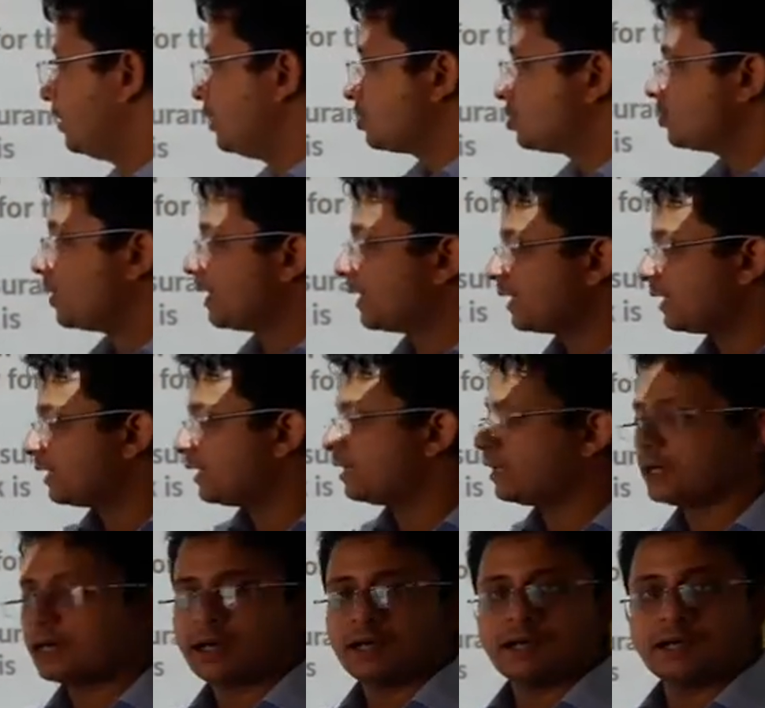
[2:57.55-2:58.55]
So I
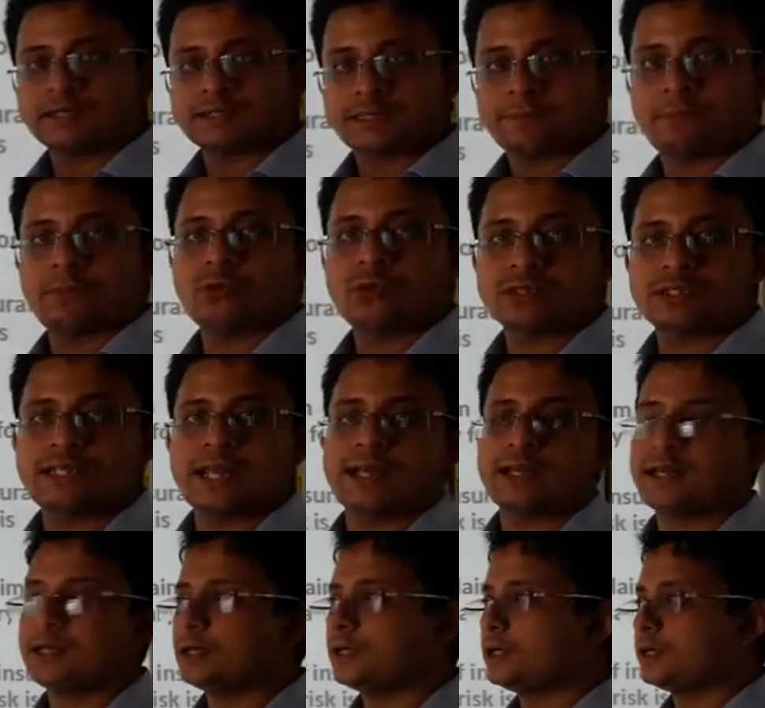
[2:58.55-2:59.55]
can suppose
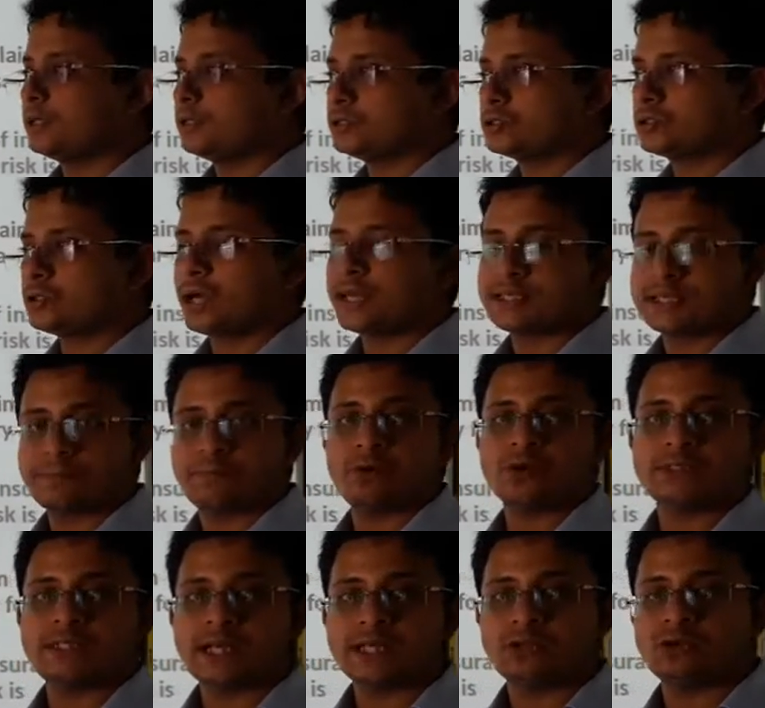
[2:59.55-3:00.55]

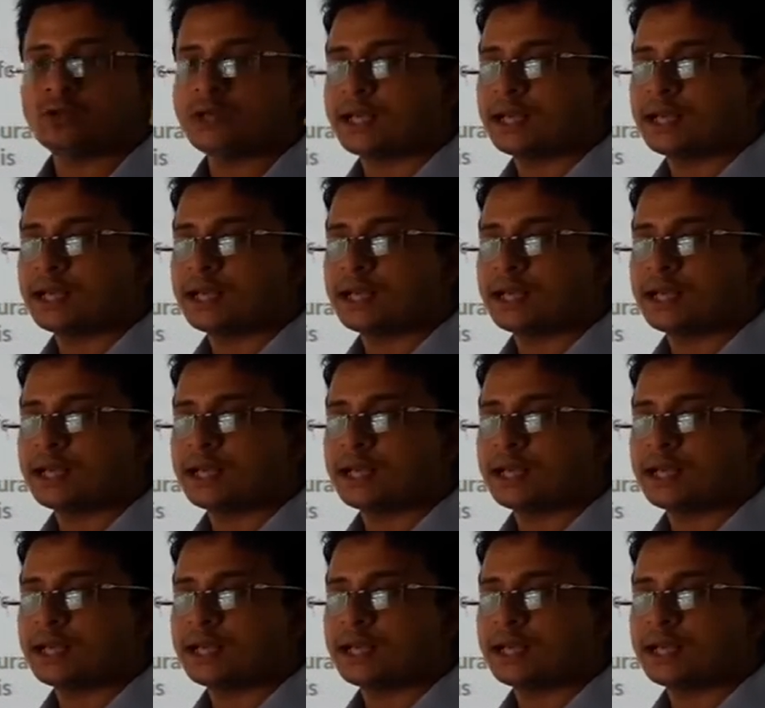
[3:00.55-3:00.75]
that you can